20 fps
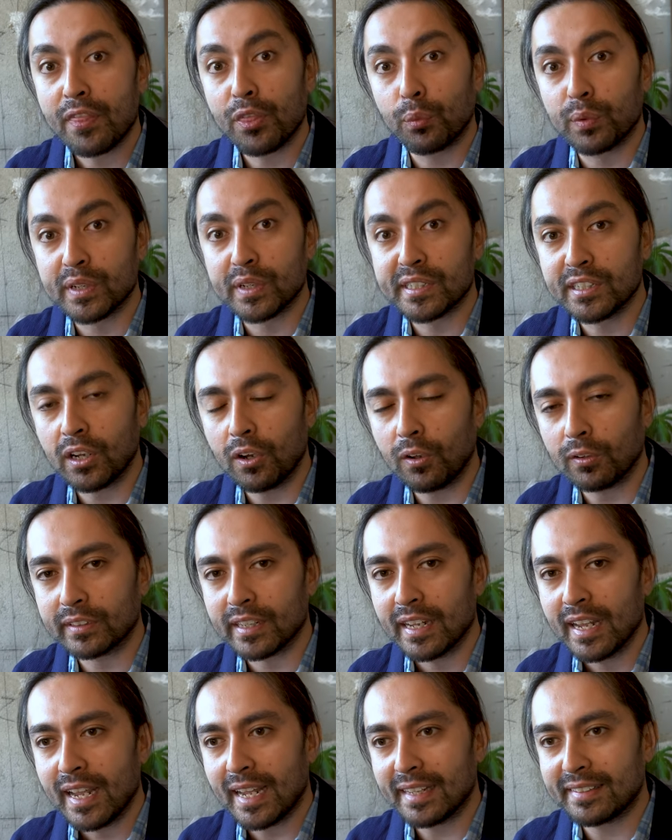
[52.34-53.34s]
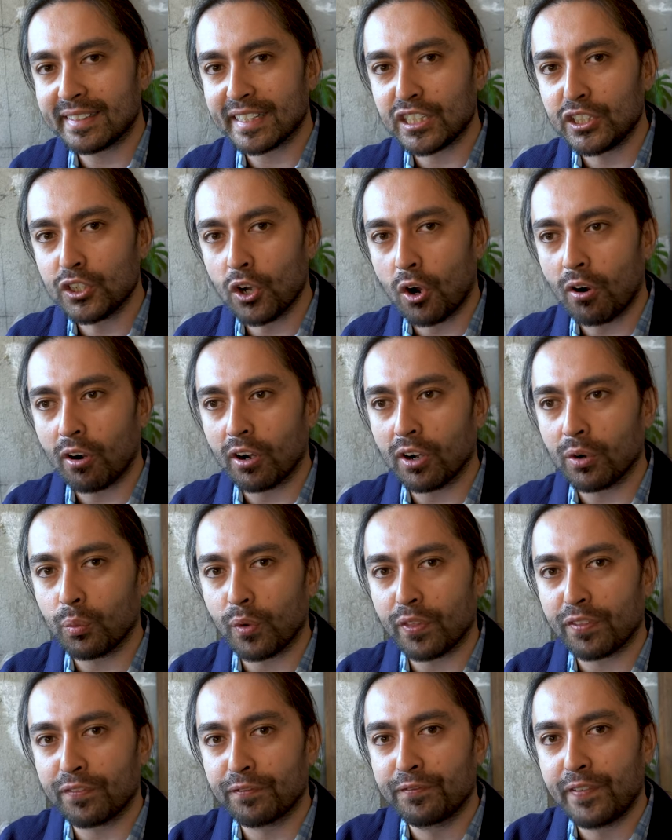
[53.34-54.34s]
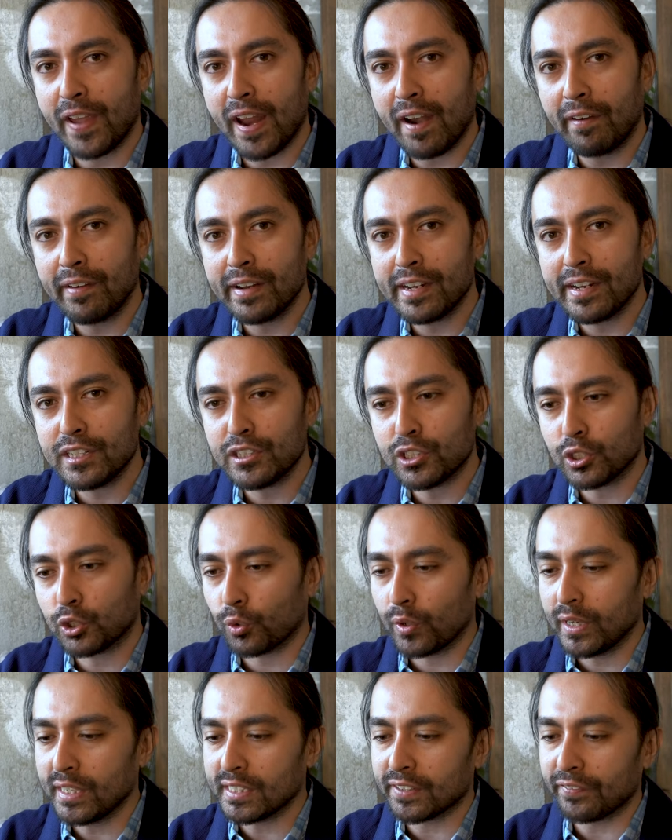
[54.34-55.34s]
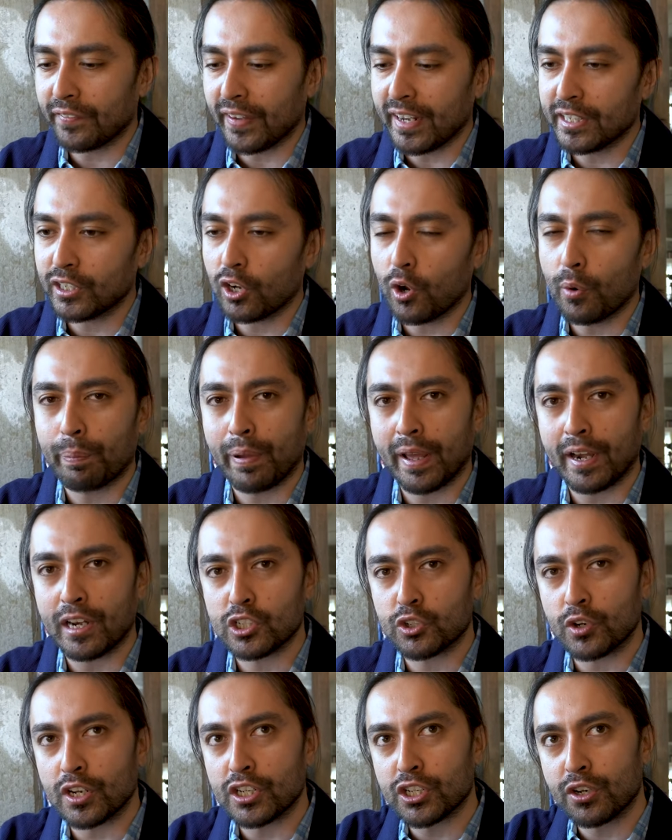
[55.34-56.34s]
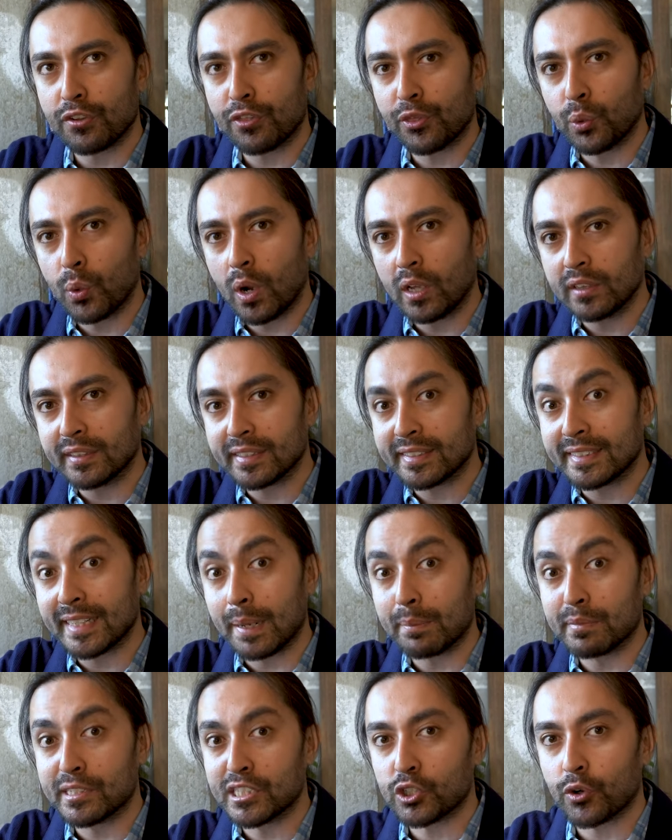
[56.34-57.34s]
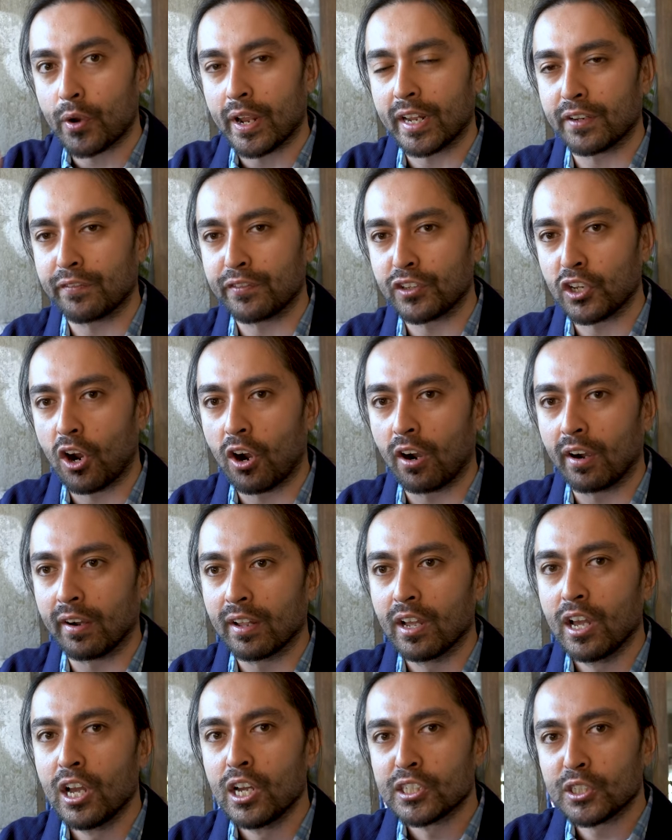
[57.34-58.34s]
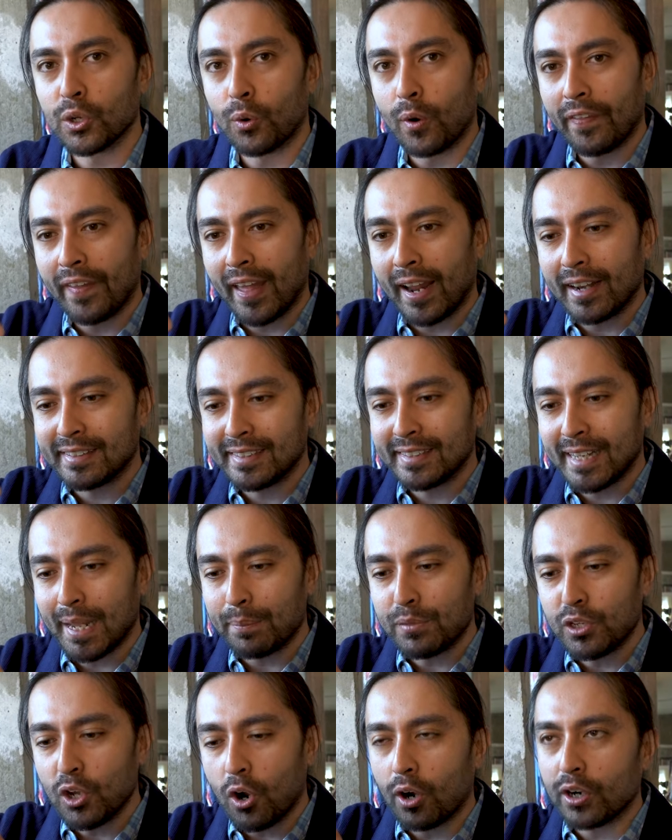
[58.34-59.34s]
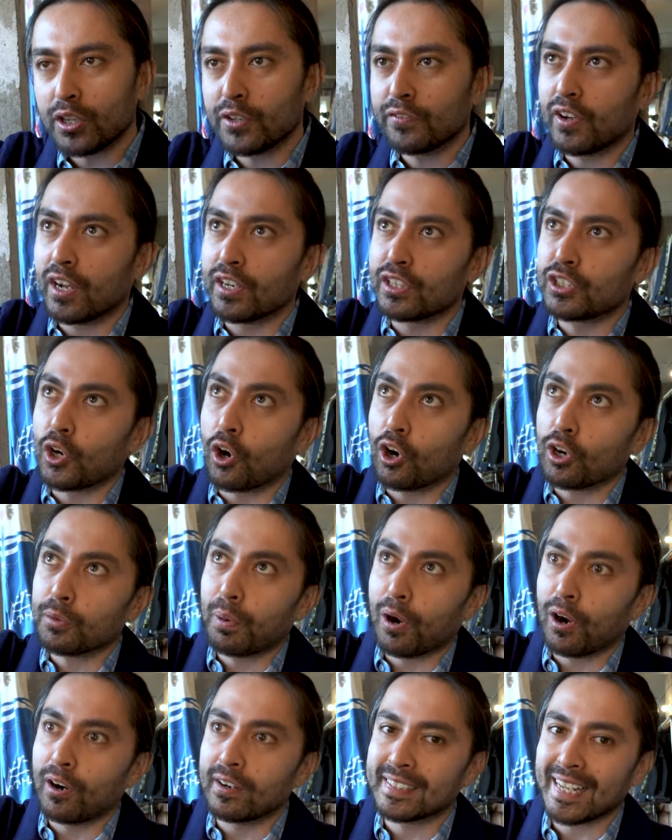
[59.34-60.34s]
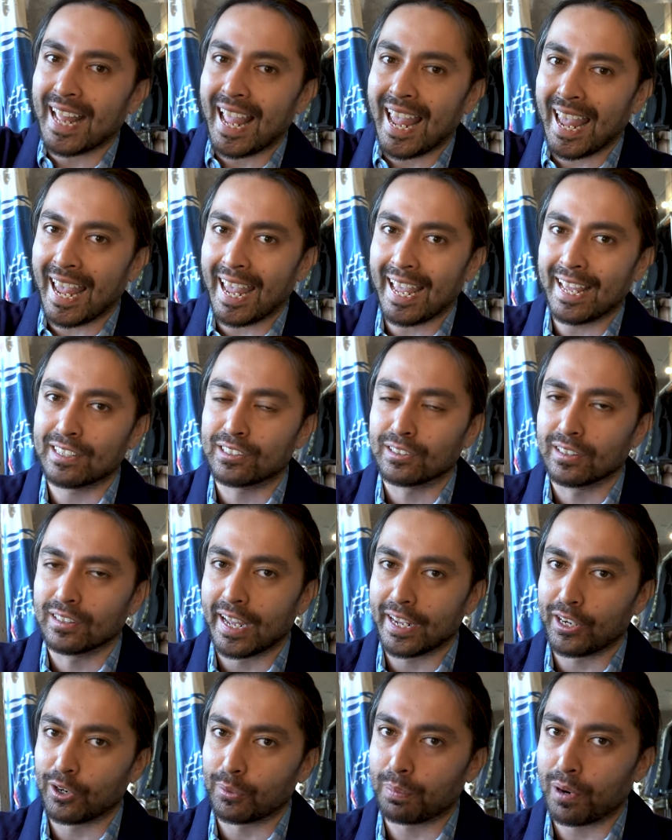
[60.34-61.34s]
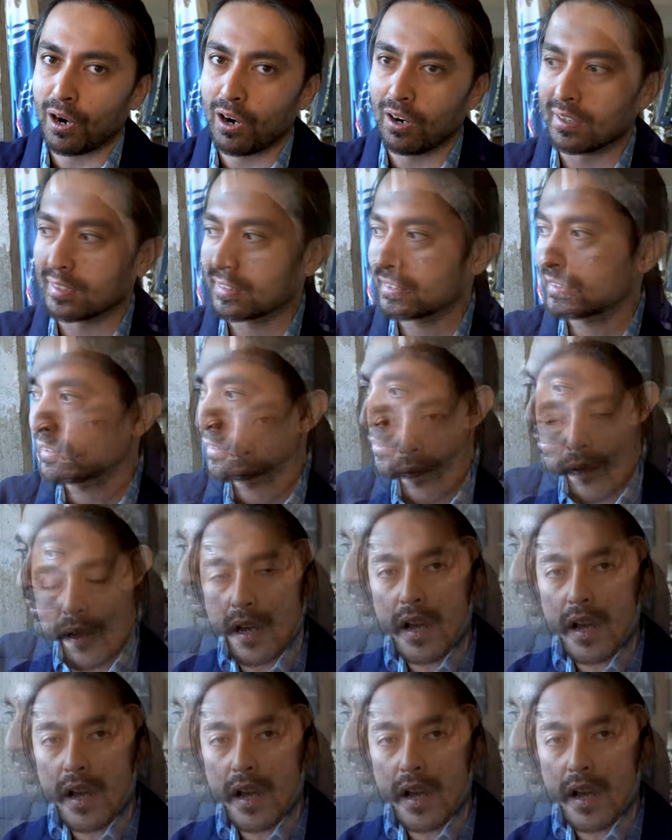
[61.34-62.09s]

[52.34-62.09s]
The result is a yarn with varying degrees of indigo penetration throughout the same strand of yarn. So on that same yarn, you've got dark parts and lighter parts.